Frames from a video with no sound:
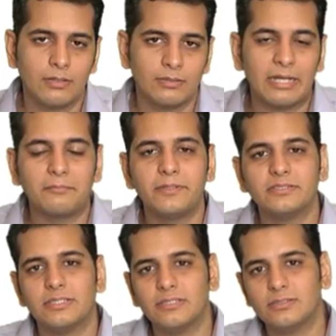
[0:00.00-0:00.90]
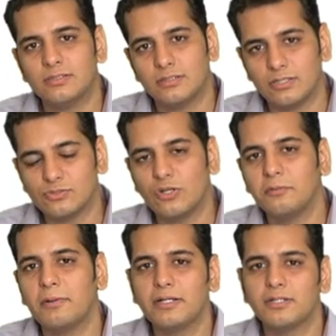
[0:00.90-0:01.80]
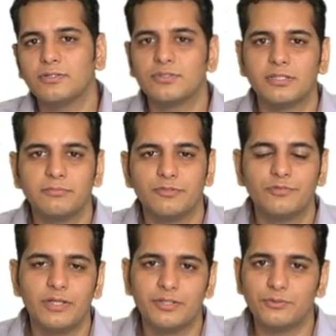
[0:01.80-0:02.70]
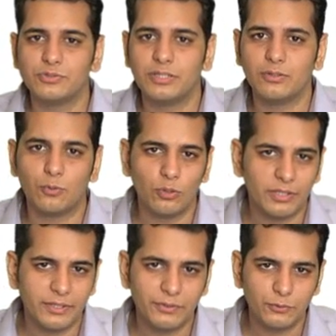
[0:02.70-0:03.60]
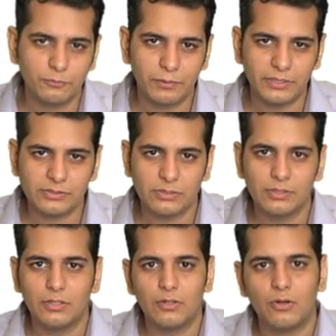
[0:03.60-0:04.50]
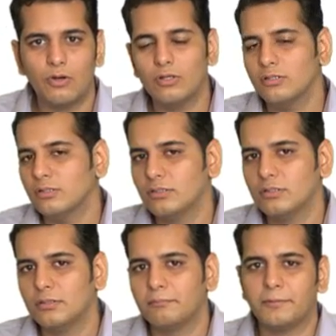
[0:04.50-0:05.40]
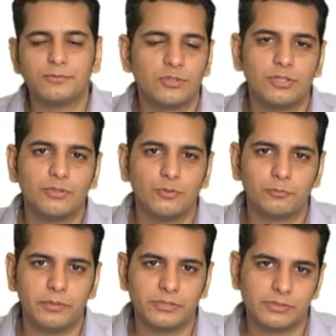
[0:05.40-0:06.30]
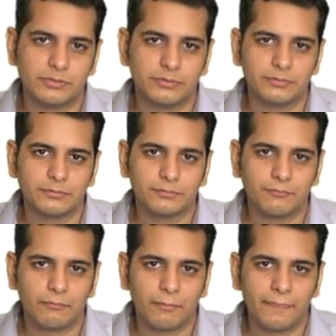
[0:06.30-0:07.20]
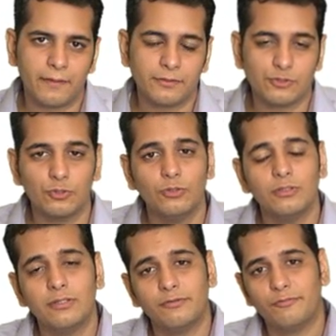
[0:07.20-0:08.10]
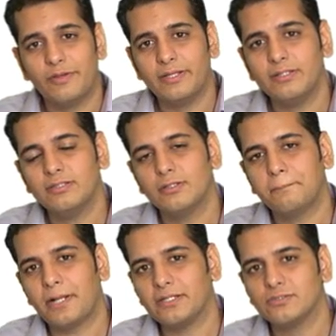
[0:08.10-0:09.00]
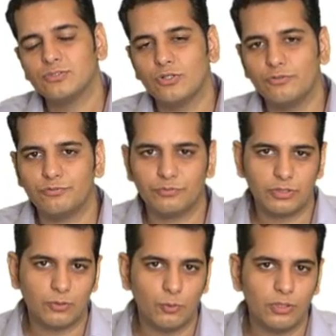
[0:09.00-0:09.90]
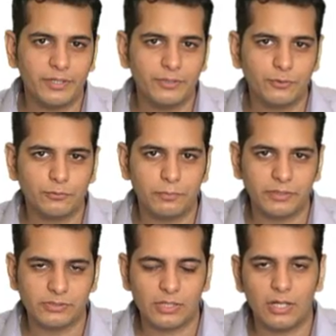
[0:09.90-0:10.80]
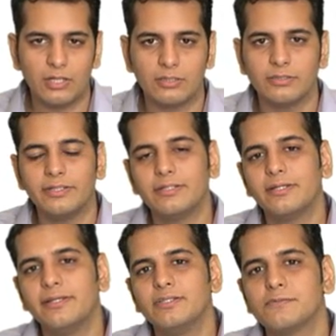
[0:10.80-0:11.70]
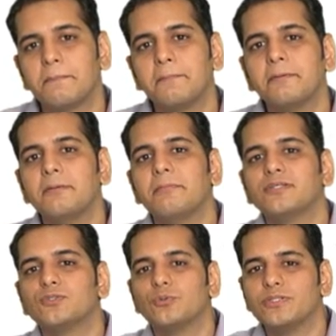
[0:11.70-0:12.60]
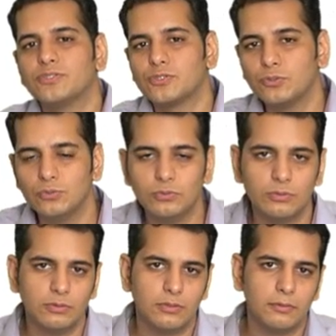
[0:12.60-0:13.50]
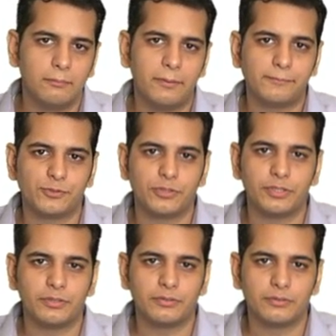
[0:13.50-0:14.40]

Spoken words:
That means it does not matter to them if they are using Colgate toothpaste or Pepsodent toothpaste. So when the prices of the Colgate toothpaste are increased, people may switch to Pepsodent.